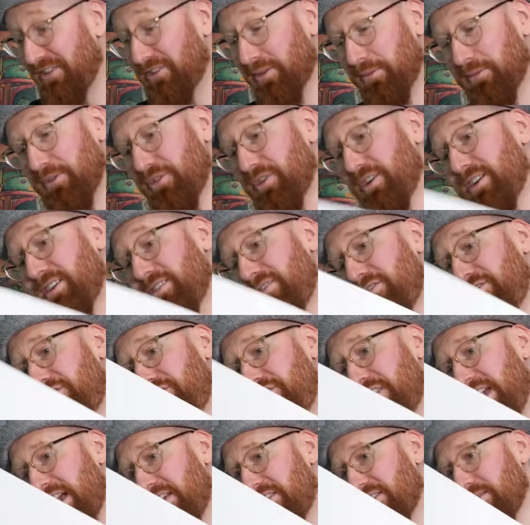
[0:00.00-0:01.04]
So I'm just going to
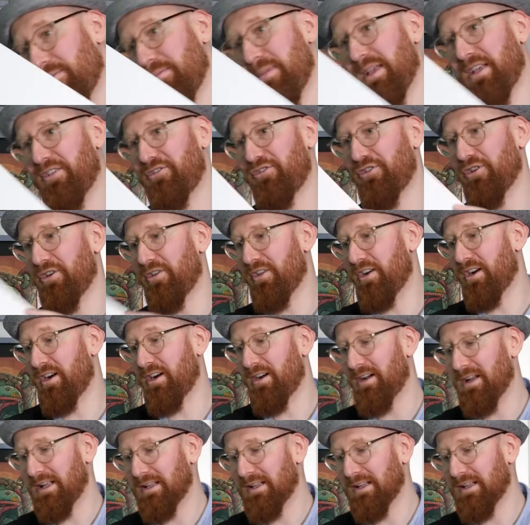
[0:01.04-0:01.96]
check them, make sure they're,